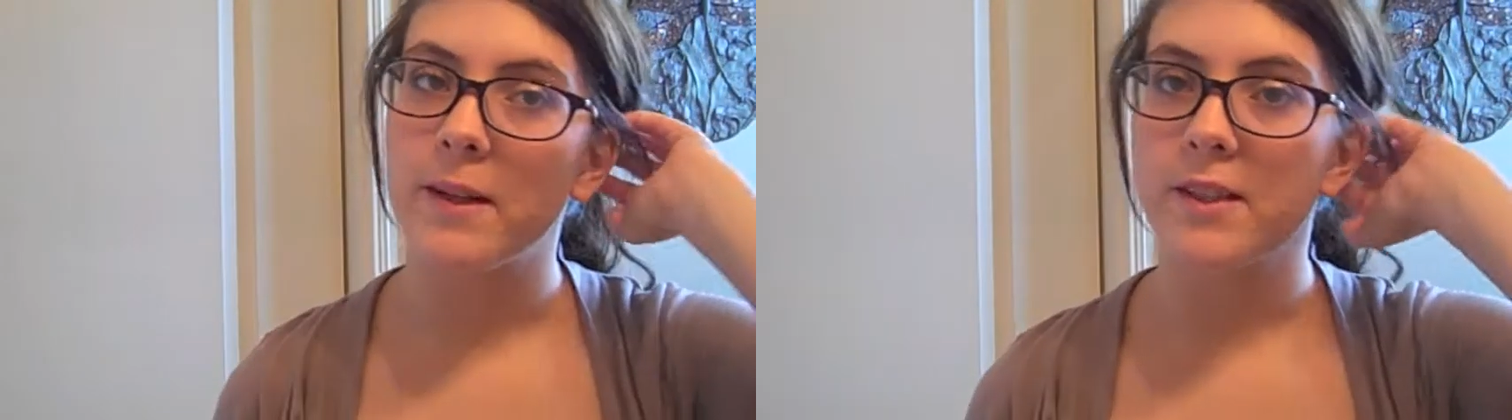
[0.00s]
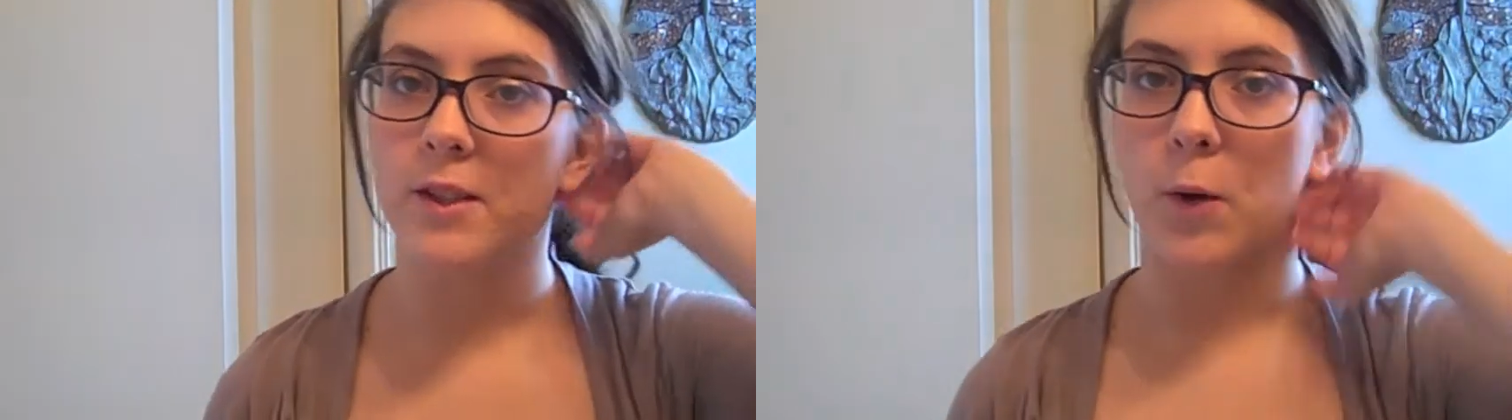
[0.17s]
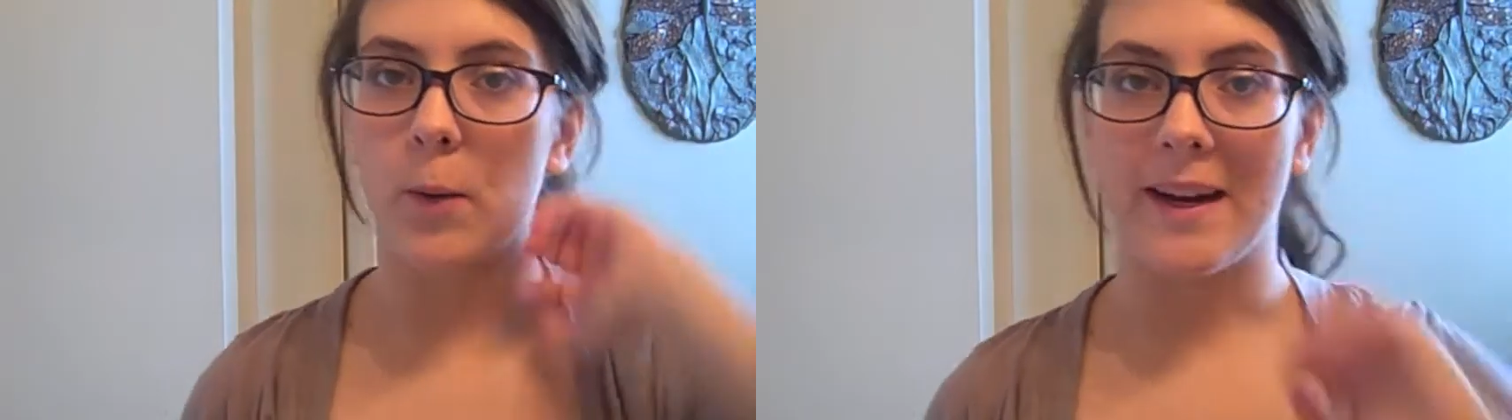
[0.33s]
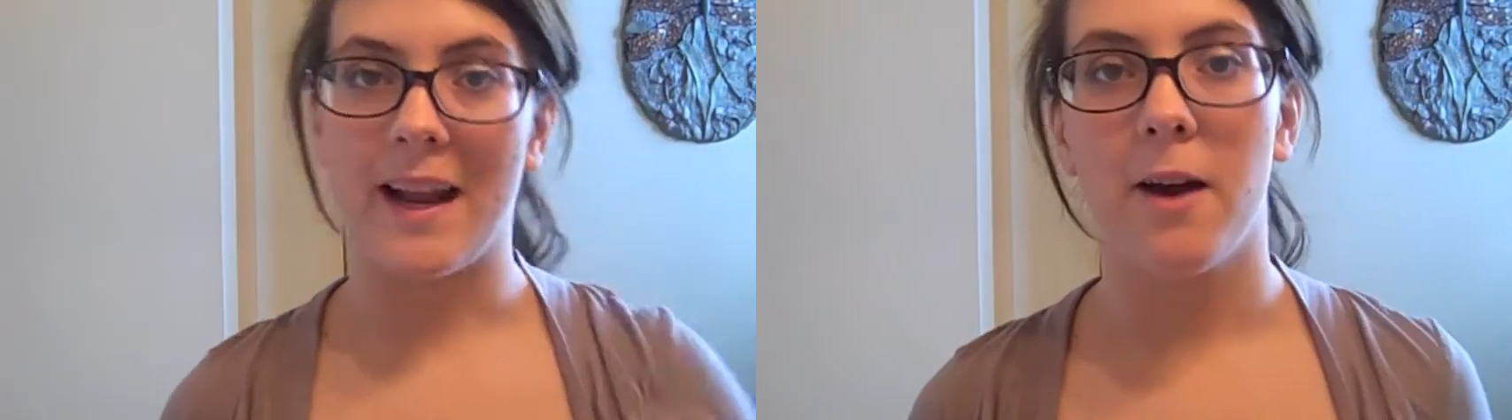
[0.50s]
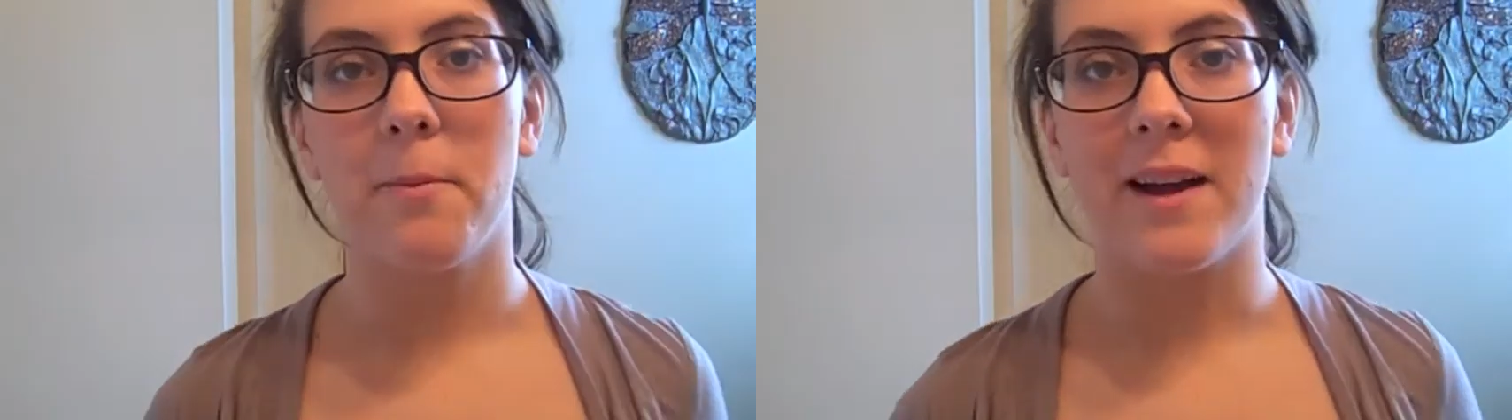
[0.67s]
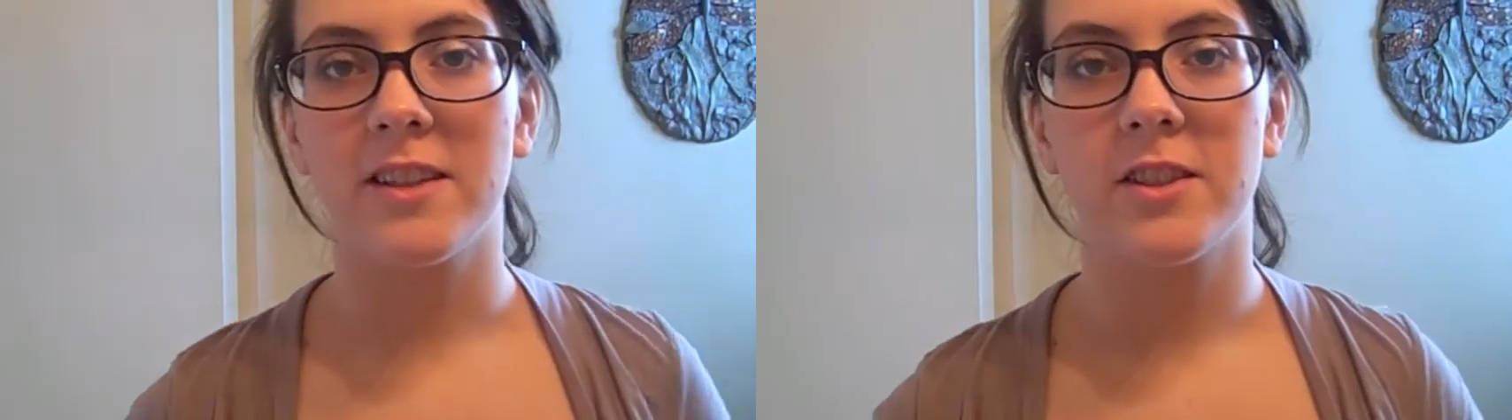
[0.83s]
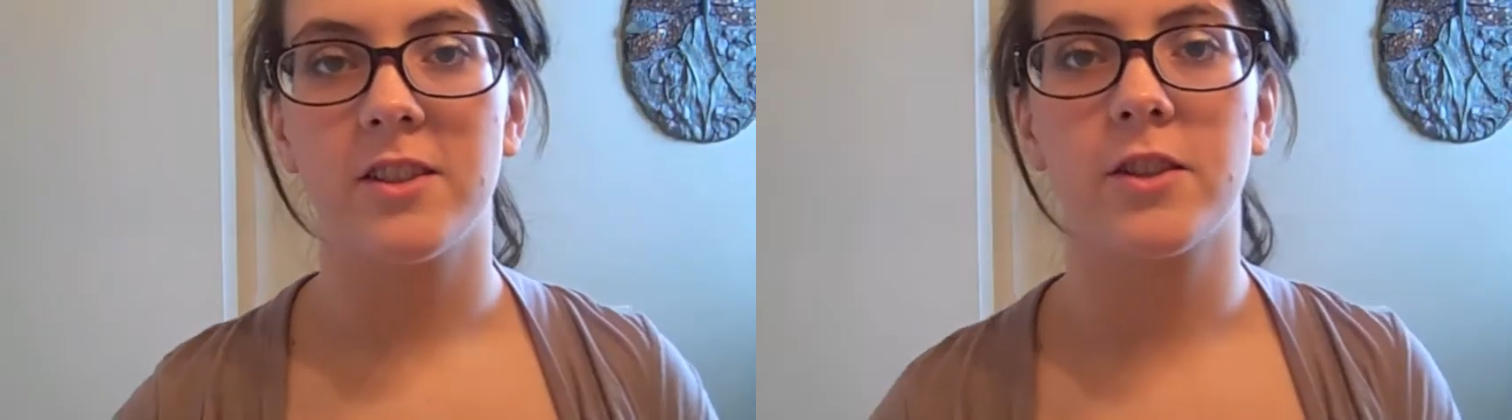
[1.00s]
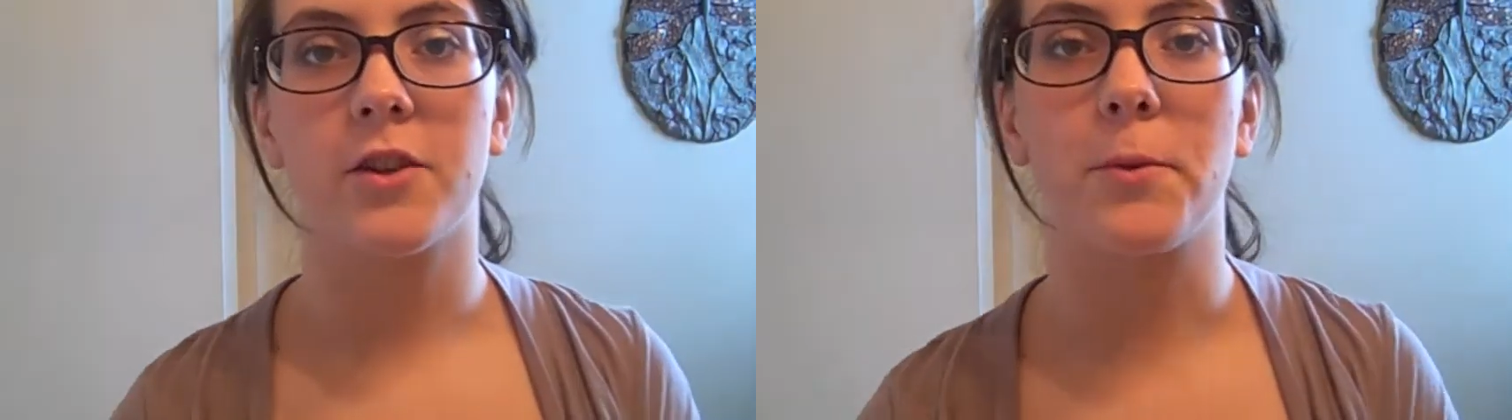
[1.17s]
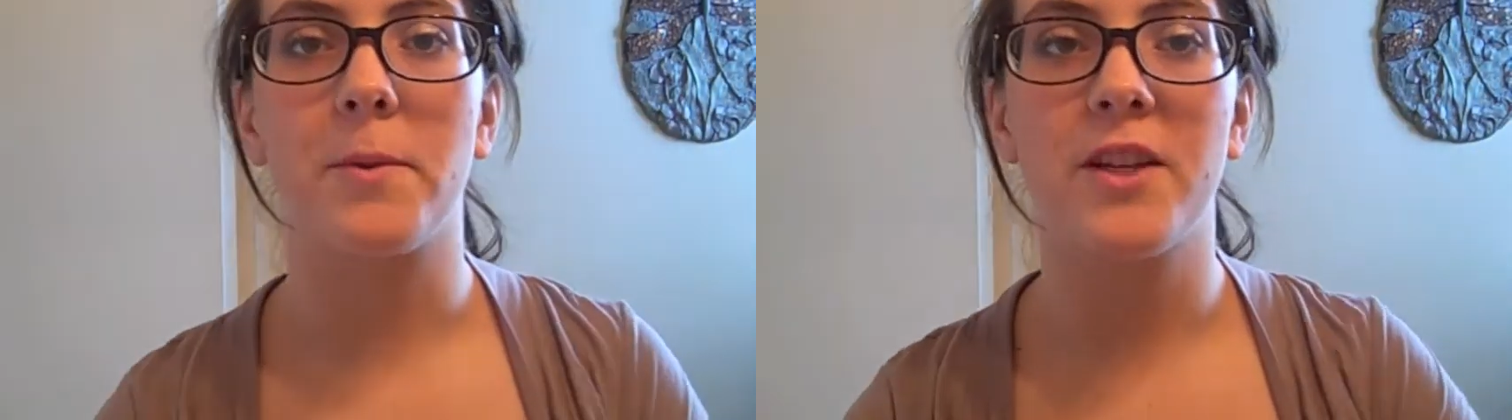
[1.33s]
everyone, so right now I'm actually
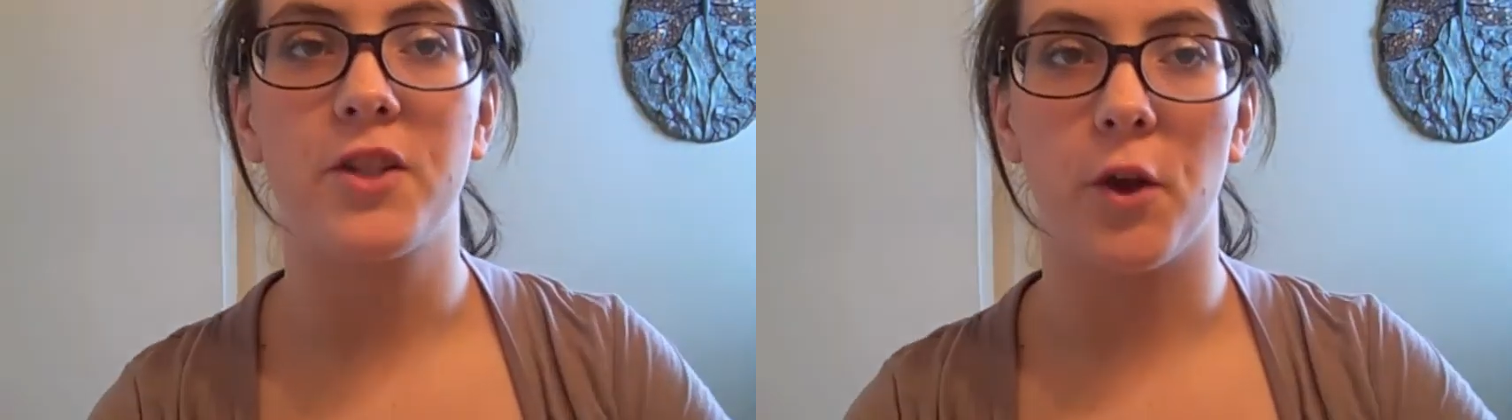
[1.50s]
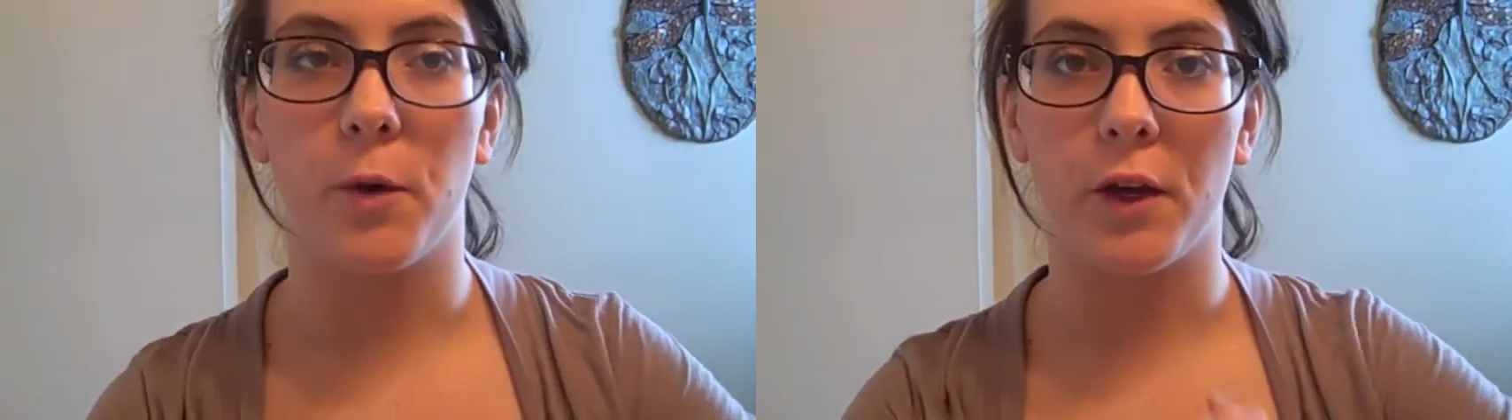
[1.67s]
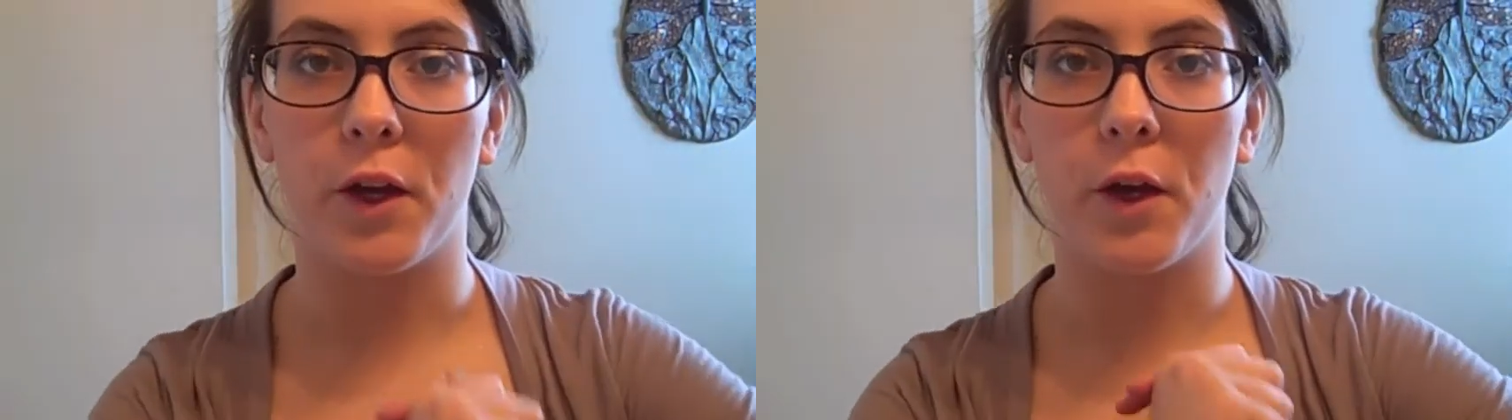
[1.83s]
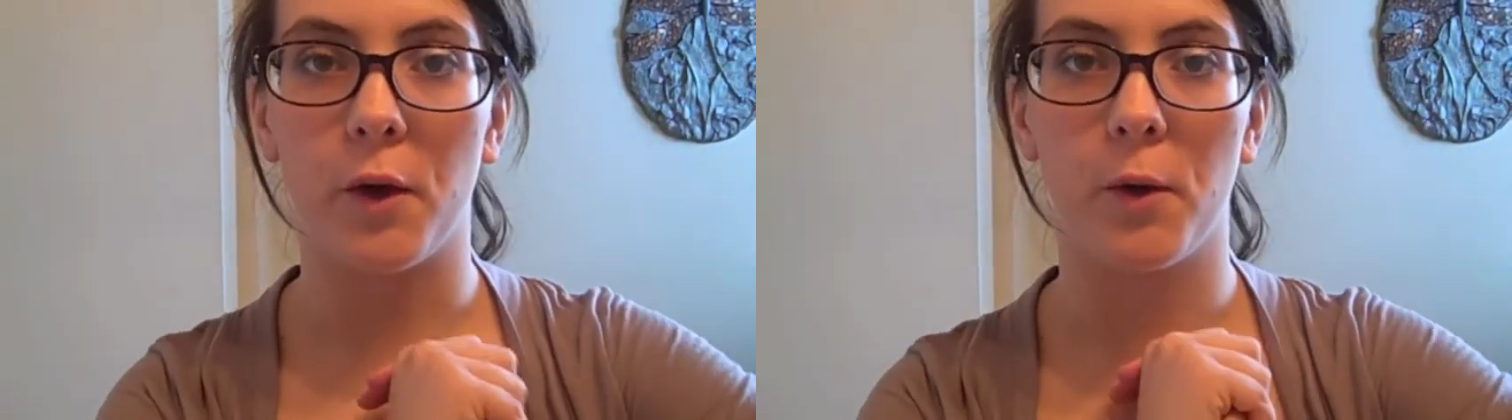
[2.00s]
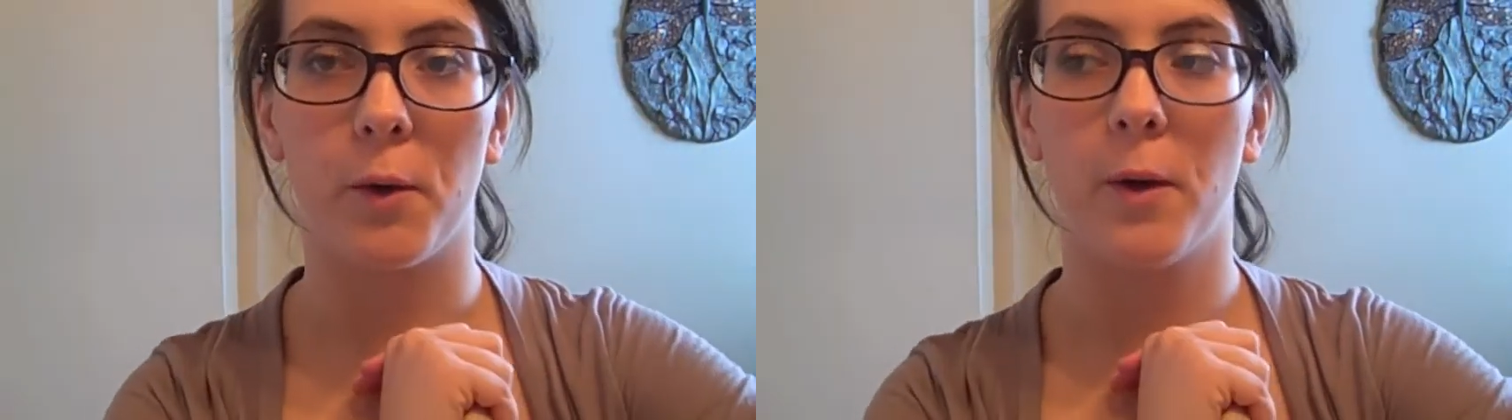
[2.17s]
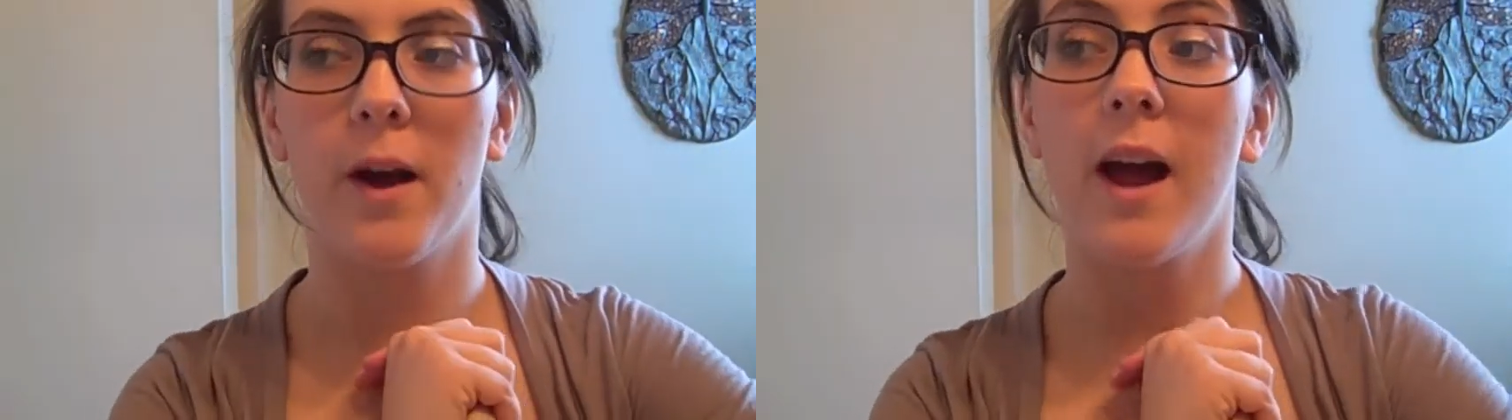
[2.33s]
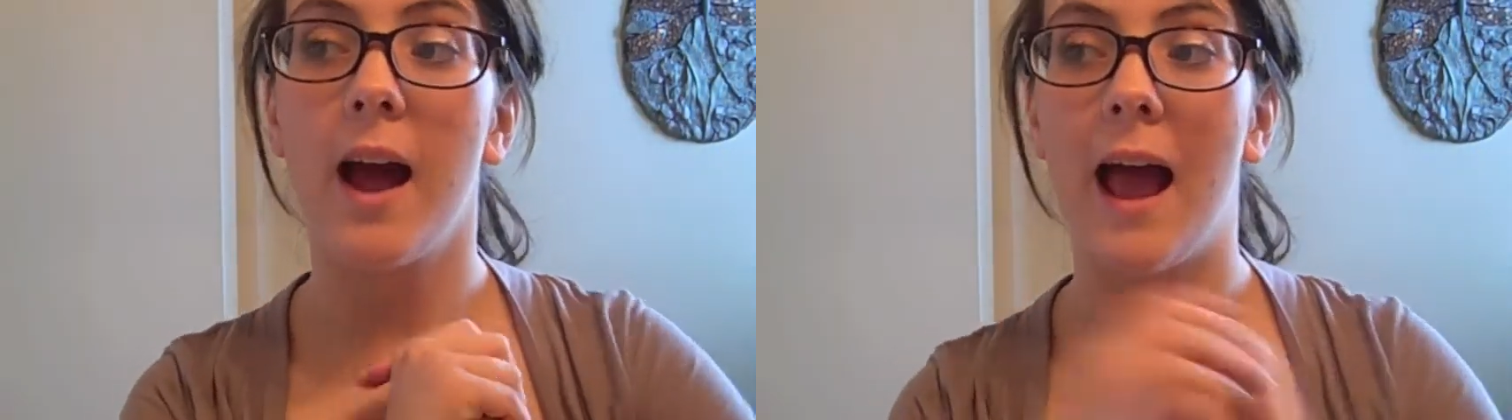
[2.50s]
just going to be showing you